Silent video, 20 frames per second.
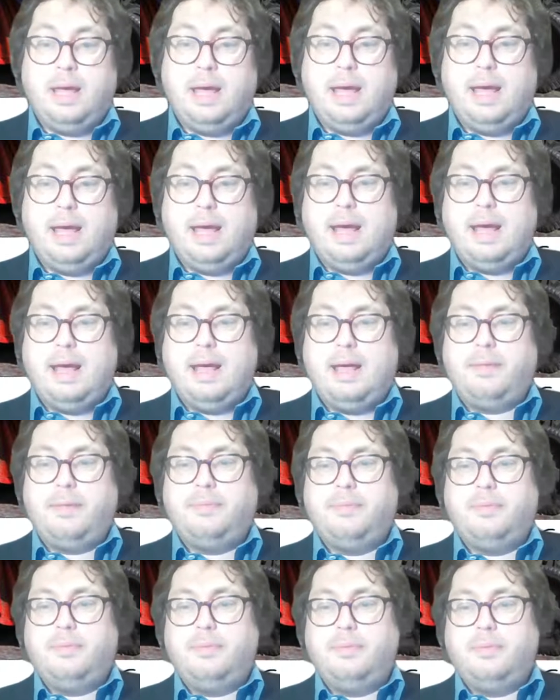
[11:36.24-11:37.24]

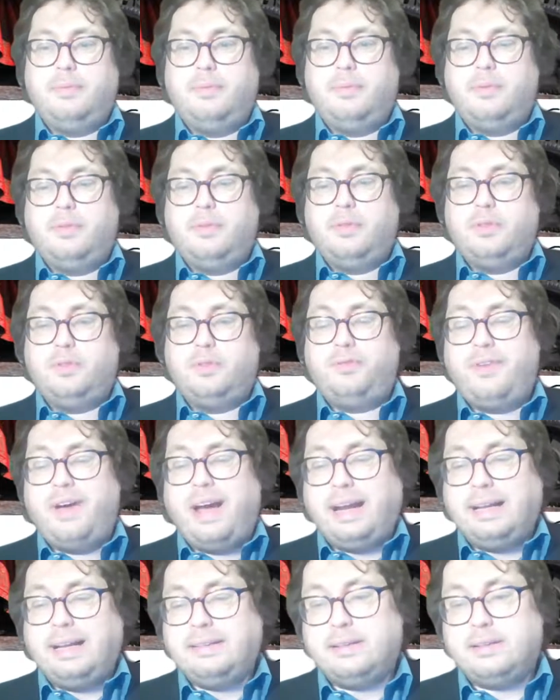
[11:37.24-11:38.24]
And the
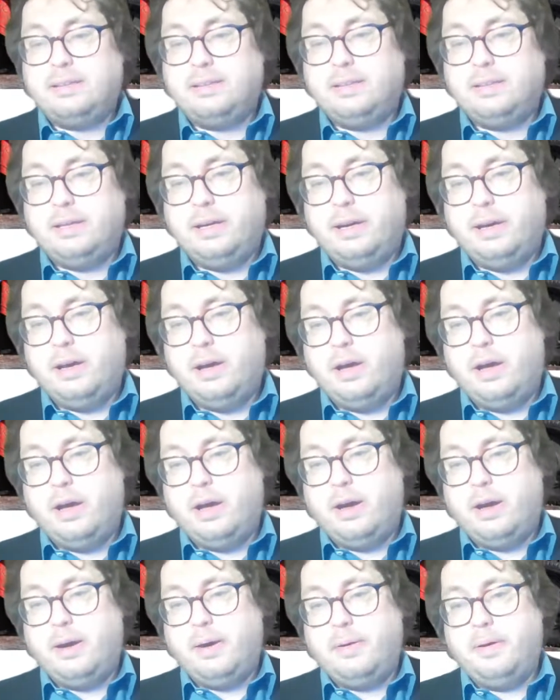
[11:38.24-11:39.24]
fact that
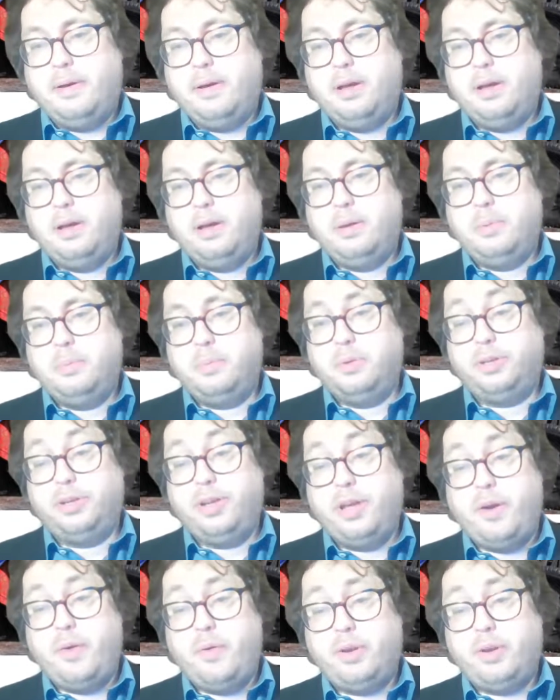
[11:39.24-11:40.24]
the
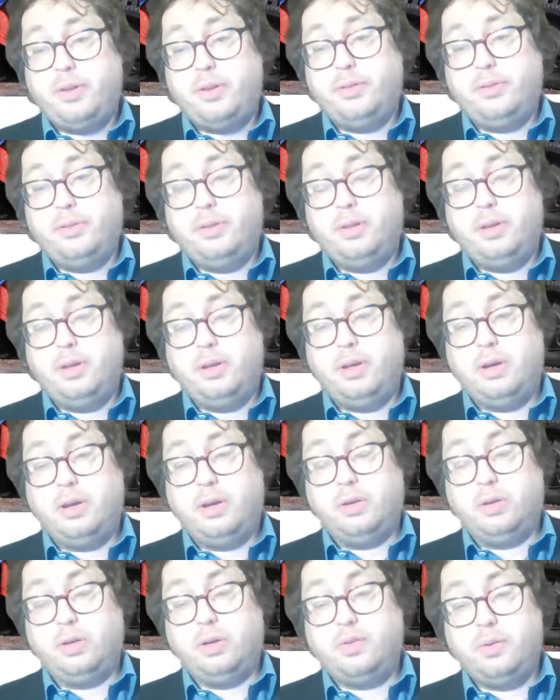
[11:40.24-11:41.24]
Bulgarian
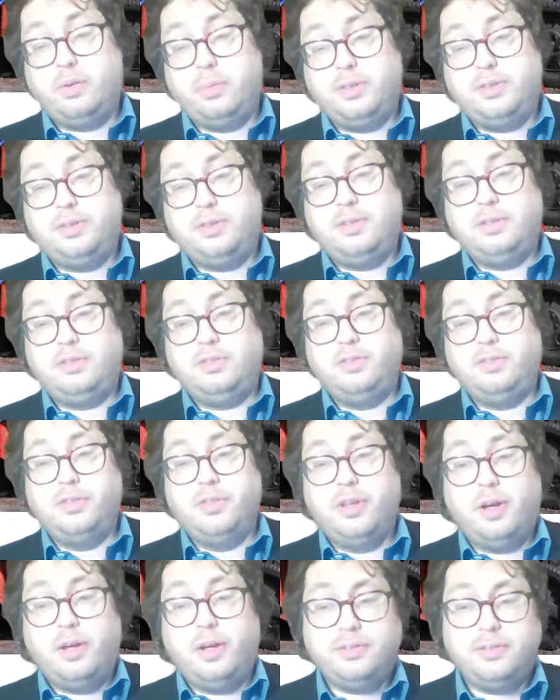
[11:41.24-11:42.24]
government did
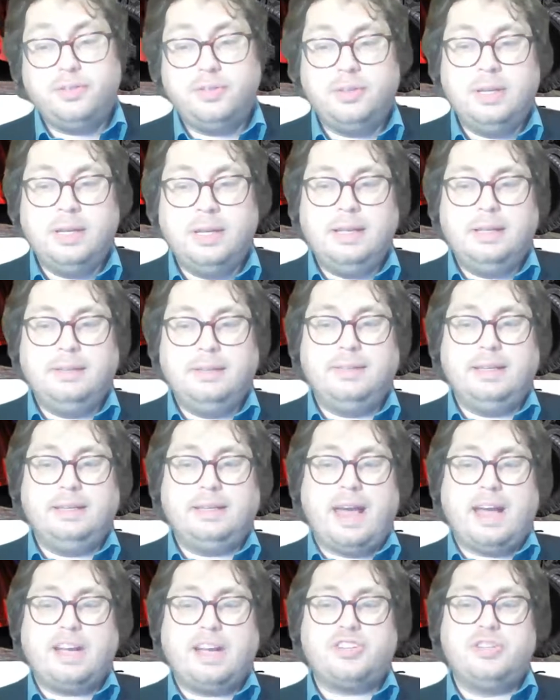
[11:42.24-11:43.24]
not take
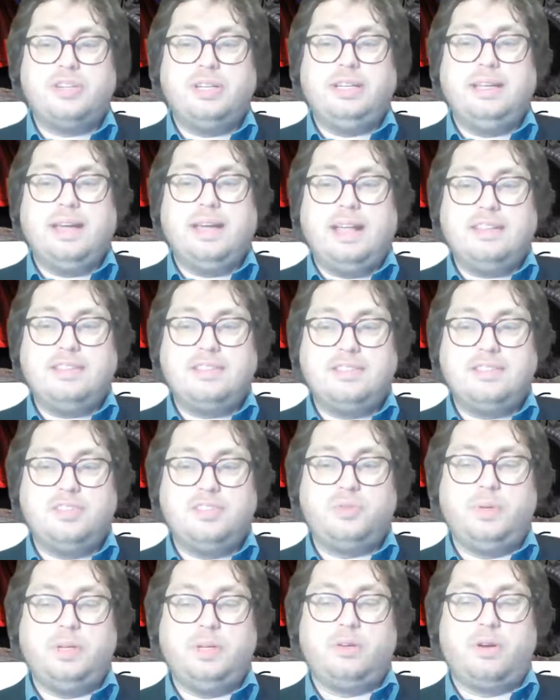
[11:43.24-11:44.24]
action against the
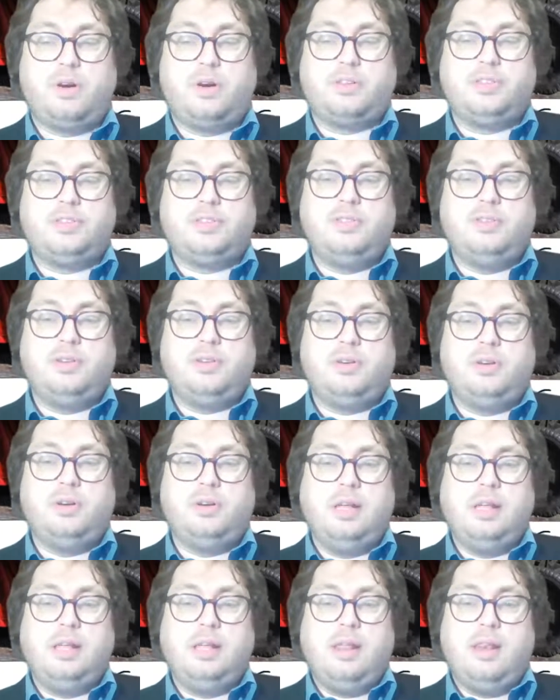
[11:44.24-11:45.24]
street artist here
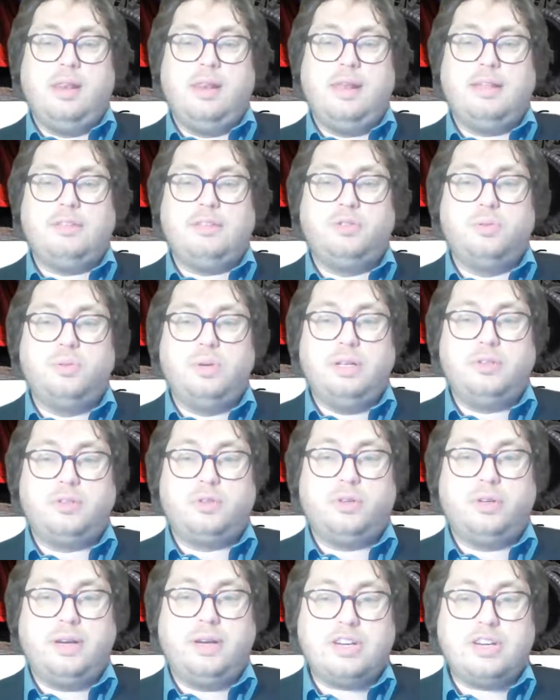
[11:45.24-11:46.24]
led to
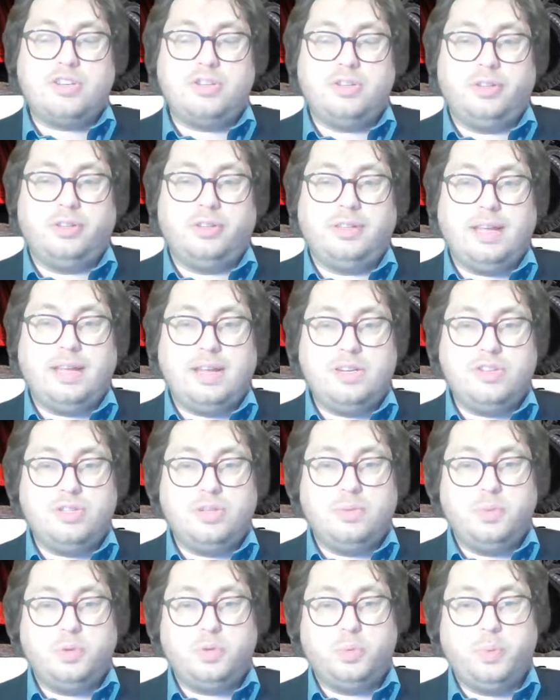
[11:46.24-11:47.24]
international
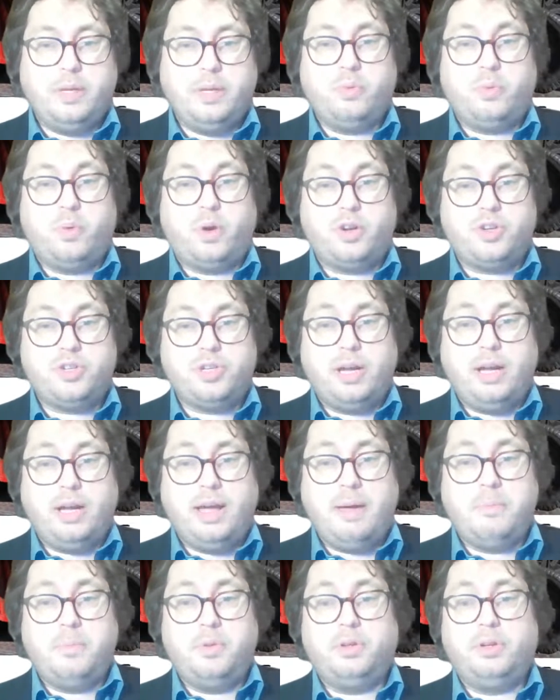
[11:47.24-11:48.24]
tension between Russia
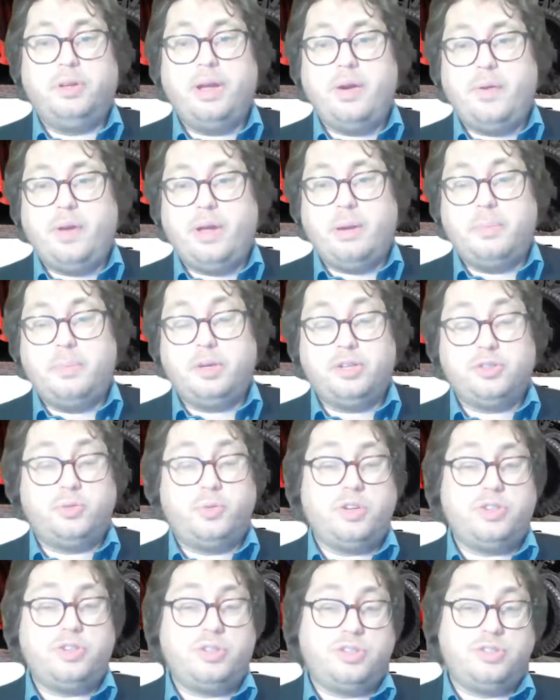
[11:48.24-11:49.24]
and Bulgaria, because
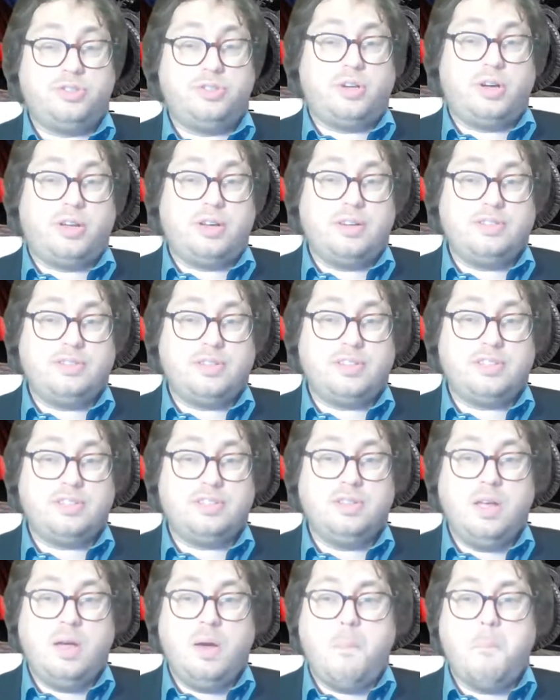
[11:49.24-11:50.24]
Russia saw this
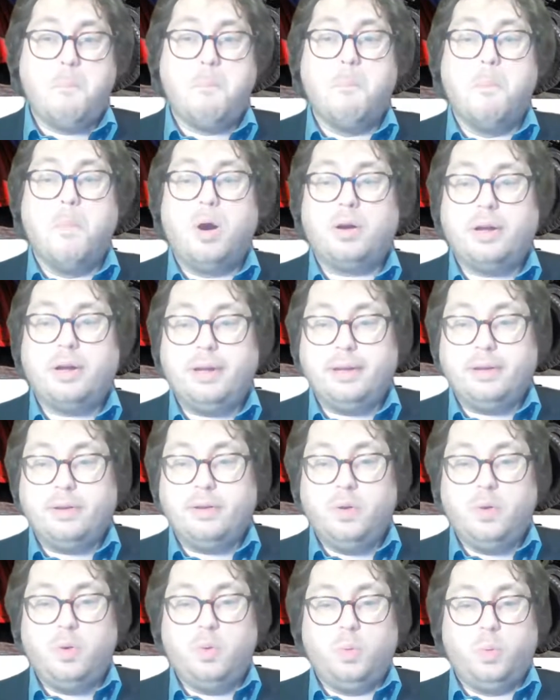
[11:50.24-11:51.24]
as mocking
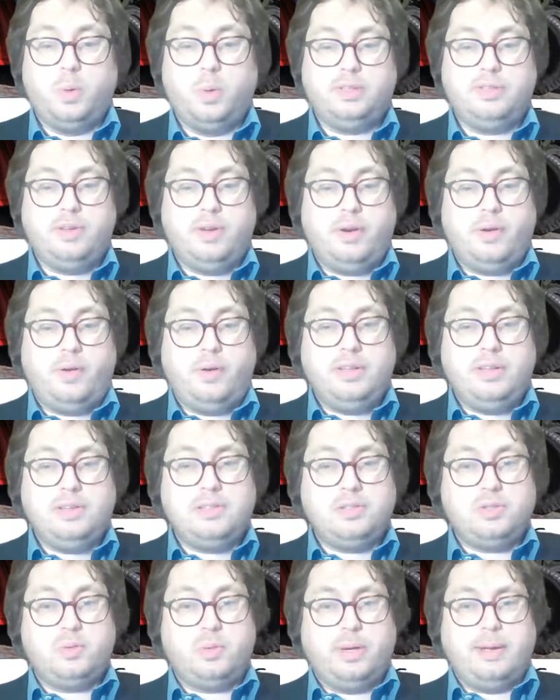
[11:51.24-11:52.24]
with their
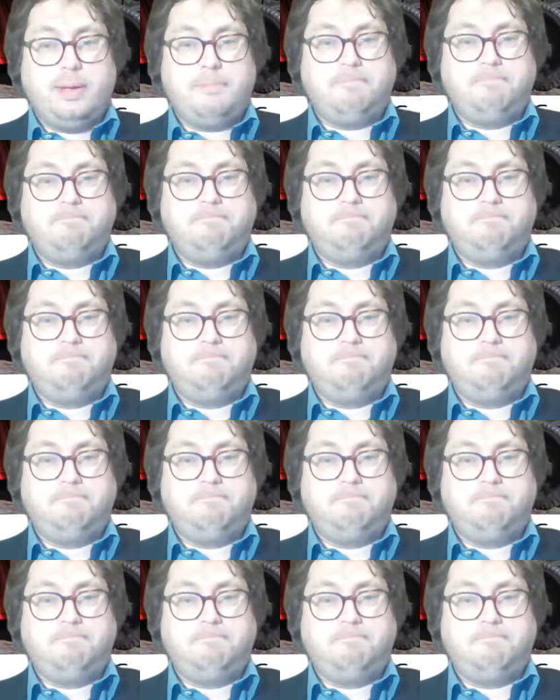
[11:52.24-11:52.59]
history.